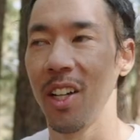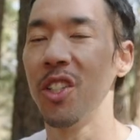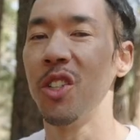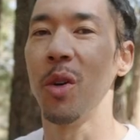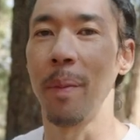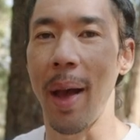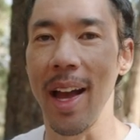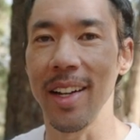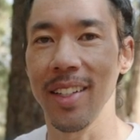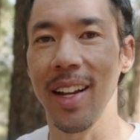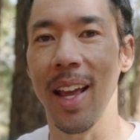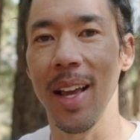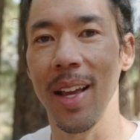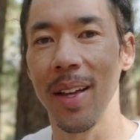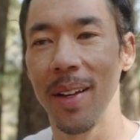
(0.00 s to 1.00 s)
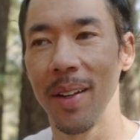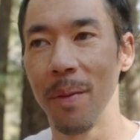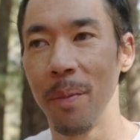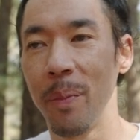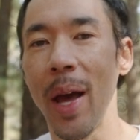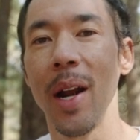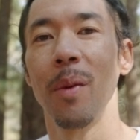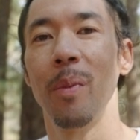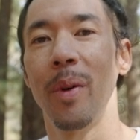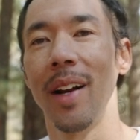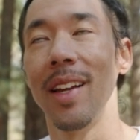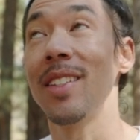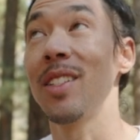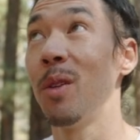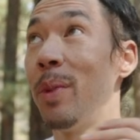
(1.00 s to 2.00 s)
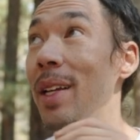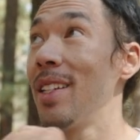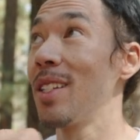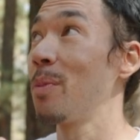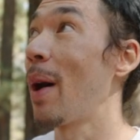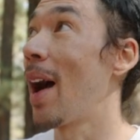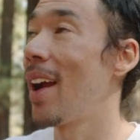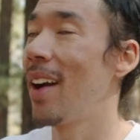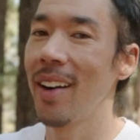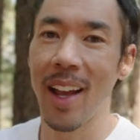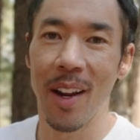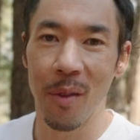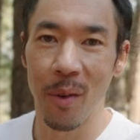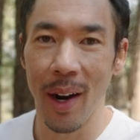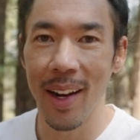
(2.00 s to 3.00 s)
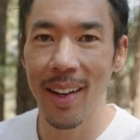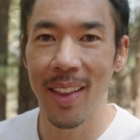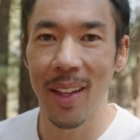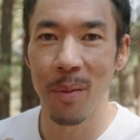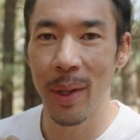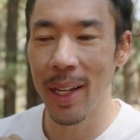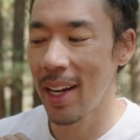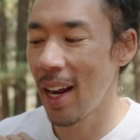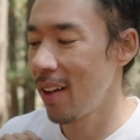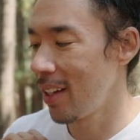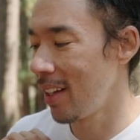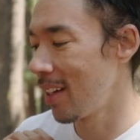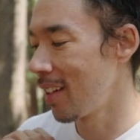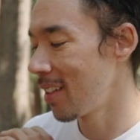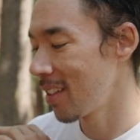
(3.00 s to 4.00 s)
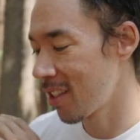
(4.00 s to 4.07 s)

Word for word: Could you imagine a better place to be inspired and write than being out here?